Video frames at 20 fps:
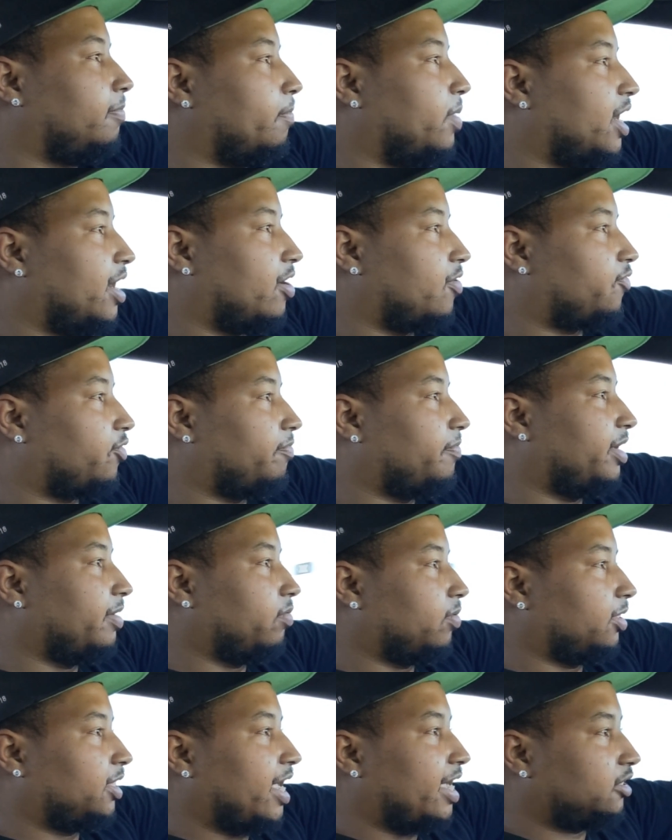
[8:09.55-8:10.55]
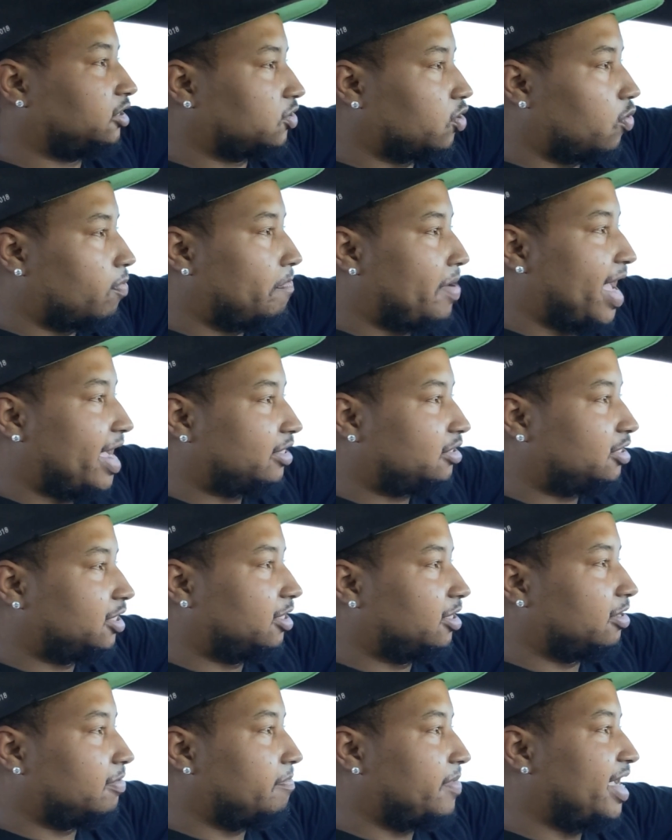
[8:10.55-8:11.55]
But remember that. So back
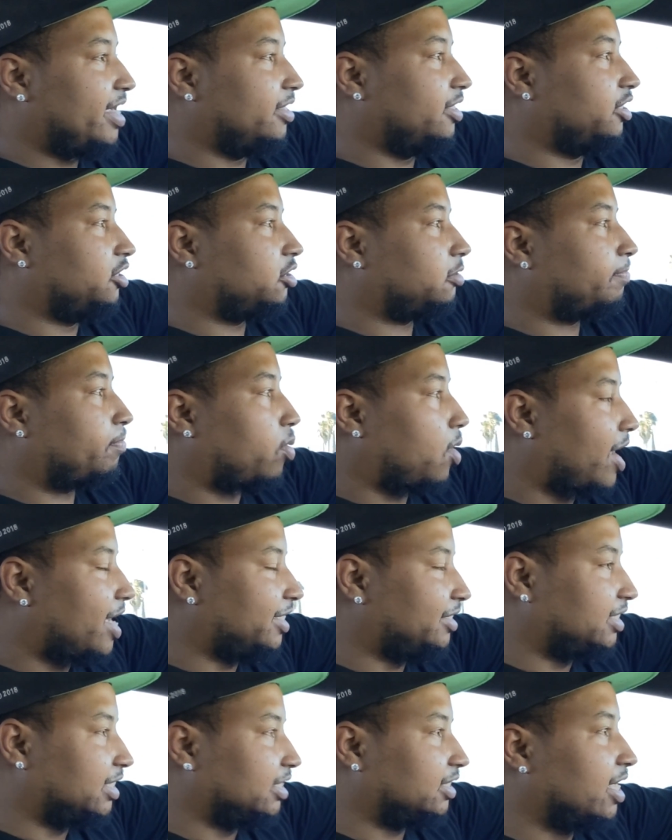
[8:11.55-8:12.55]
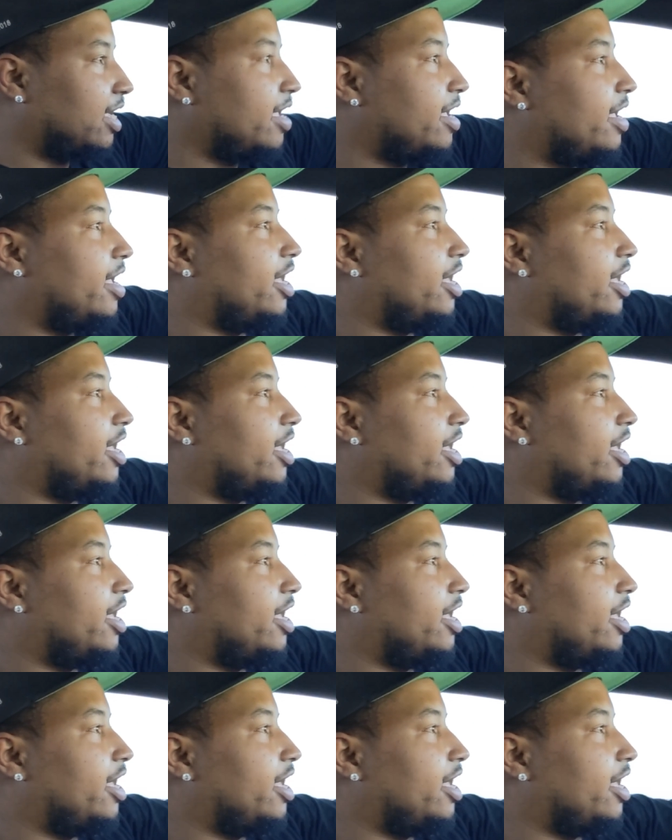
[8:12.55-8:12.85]
to the maintenance prices.